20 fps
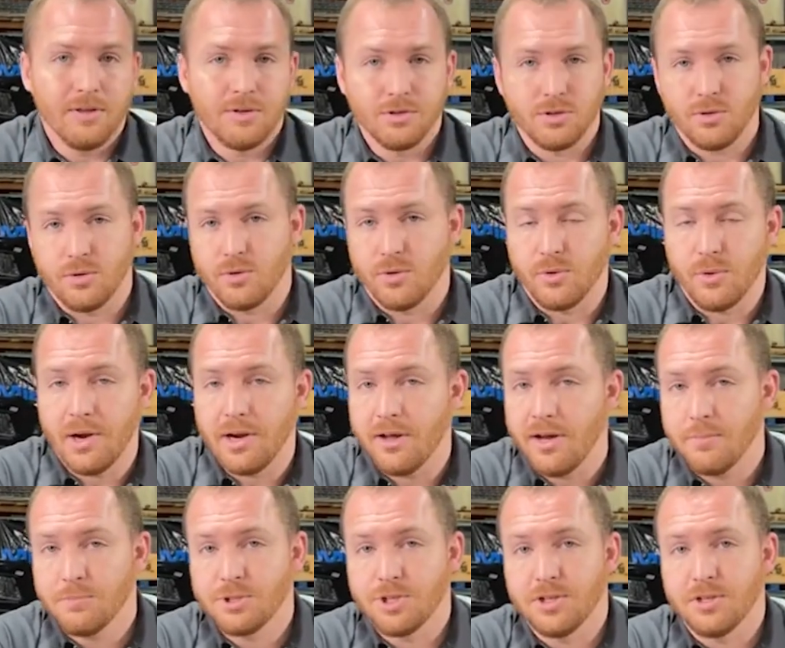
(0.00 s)
So great
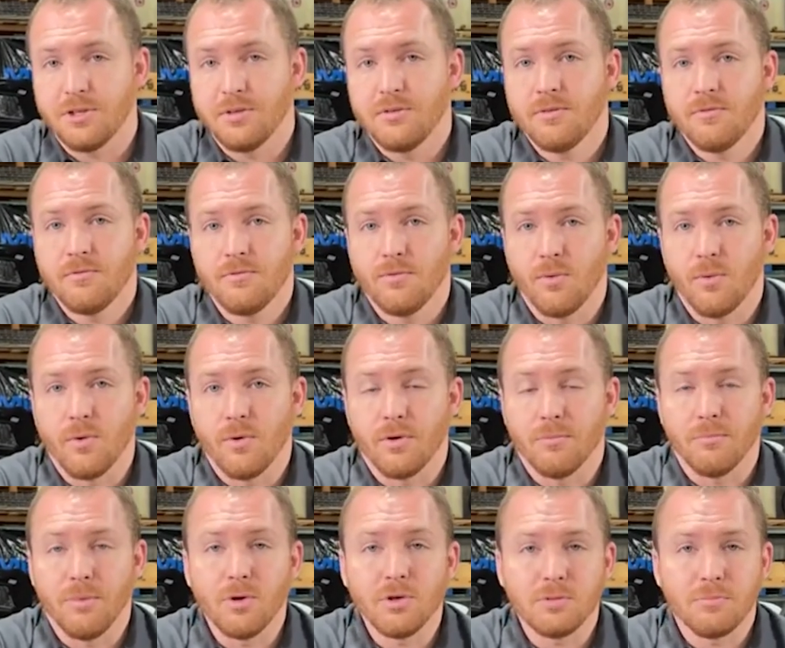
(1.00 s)
option for
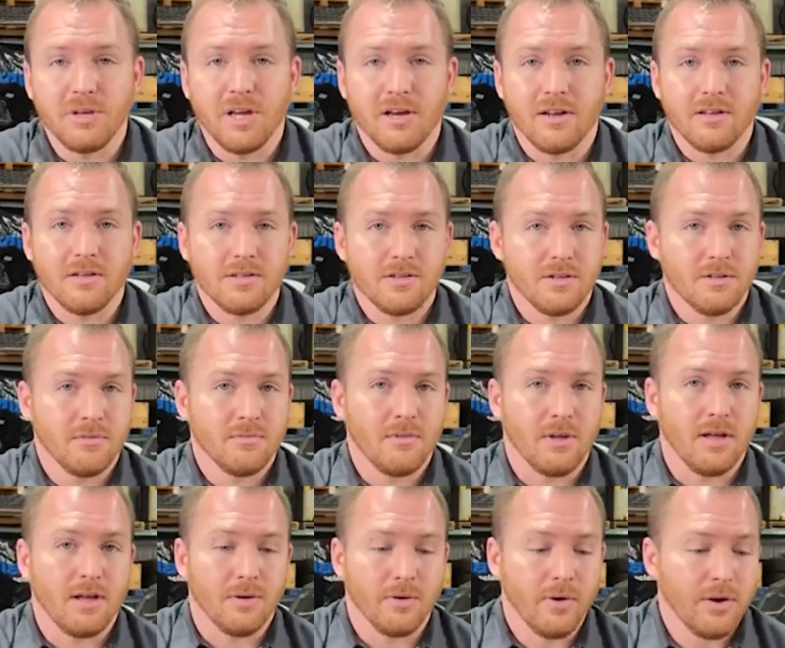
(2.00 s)
most Miatas
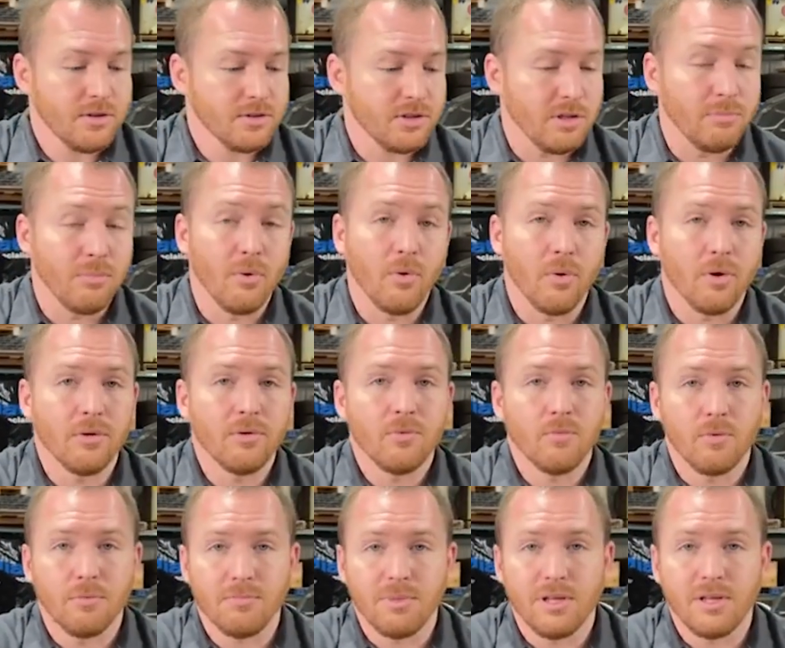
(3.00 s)
across the board
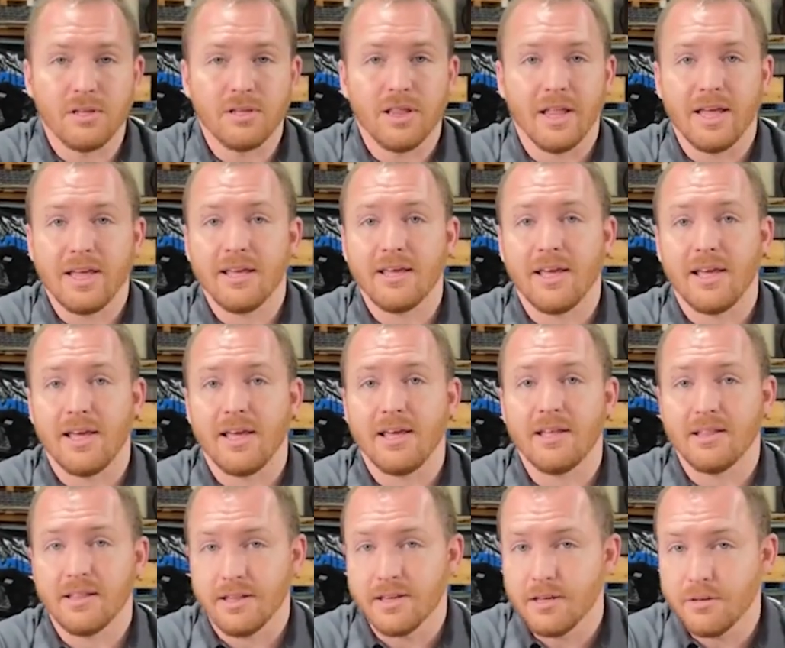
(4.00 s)
would be like
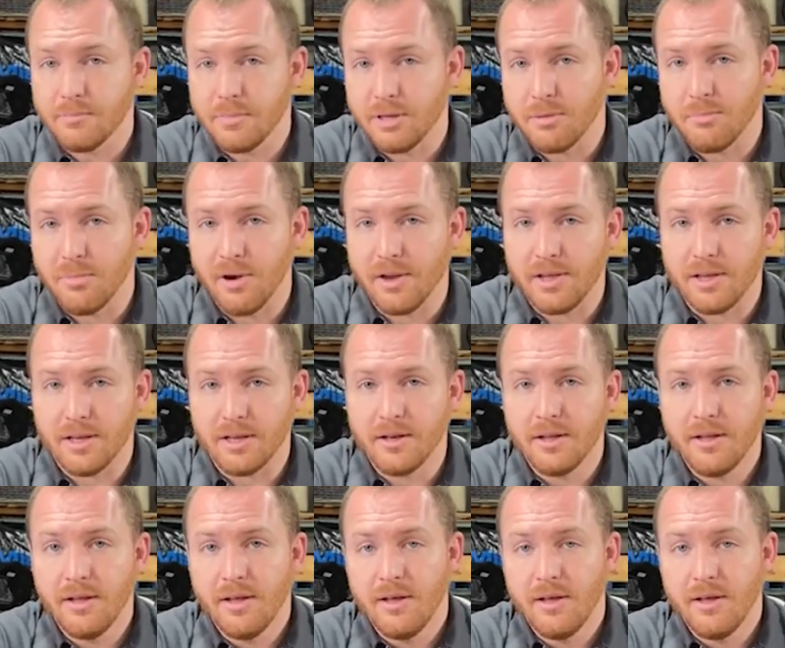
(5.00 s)
a little big brake kit.